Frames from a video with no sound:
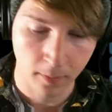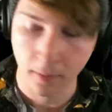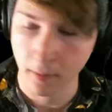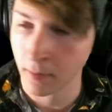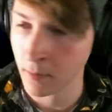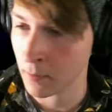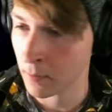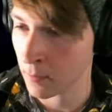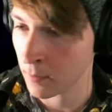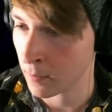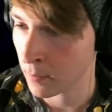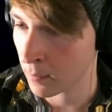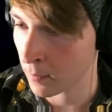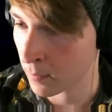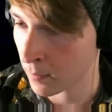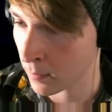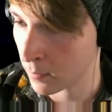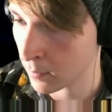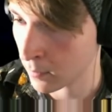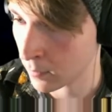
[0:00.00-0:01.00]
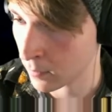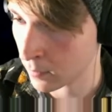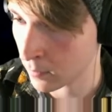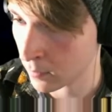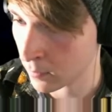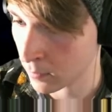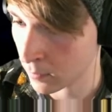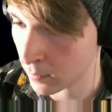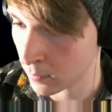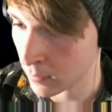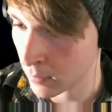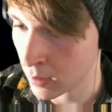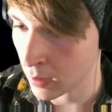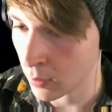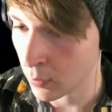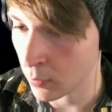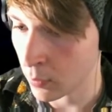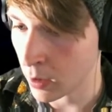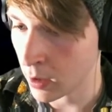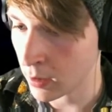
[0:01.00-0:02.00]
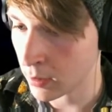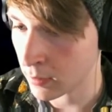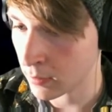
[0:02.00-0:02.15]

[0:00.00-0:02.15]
more Cringe. What? Anybody